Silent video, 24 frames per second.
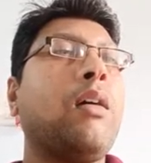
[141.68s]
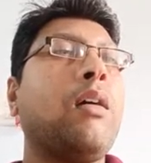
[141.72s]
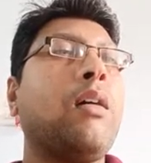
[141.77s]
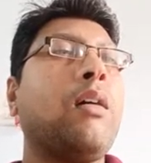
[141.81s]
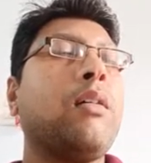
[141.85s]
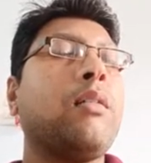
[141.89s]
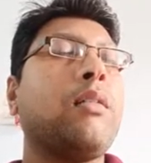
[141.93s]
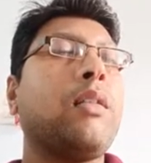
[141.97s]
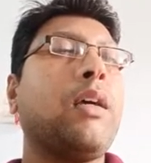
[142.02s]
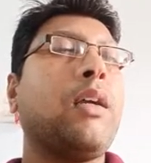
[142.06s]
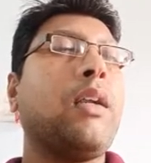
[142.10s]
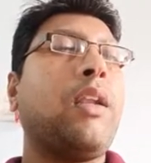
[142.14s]

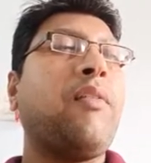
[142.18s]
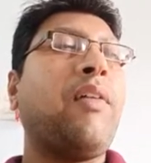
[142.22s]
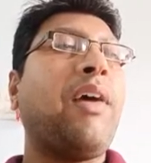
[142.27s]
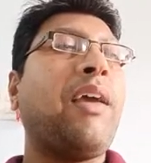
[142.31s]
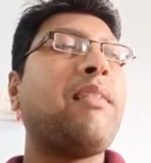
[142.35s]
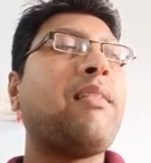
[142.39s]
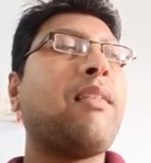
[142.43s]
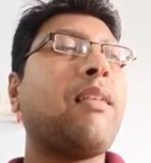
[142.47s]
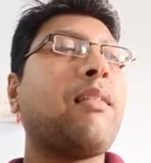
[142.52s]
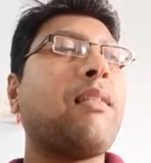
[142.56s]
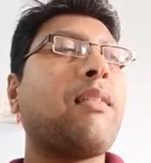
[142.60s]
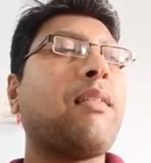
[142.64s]
The
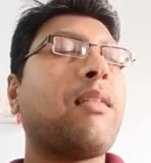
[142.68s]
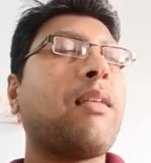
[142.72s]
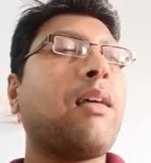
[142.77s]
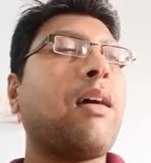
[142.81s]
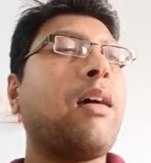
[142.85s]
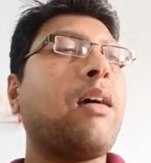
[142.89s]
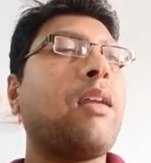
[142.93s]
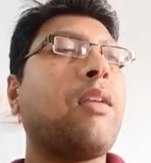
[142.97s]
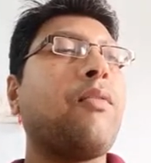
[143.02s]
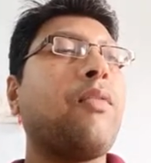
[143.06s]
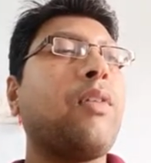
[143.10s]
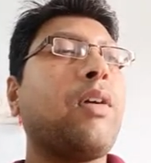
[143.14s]
devices
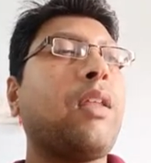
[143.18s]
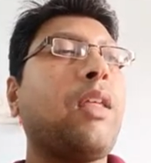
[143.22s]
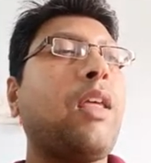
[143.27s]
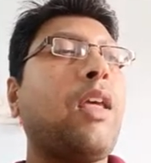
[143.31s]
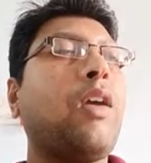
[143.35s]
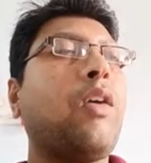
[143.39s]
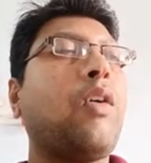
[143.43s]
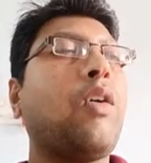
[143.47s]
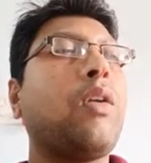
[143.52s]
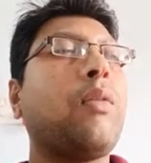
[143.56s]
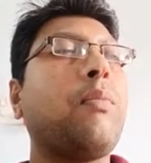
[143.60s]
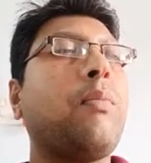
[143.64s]
are
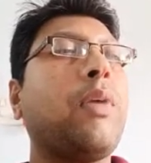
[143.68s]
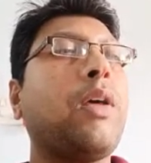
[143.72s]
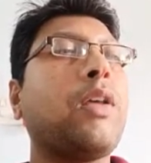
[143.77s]
working on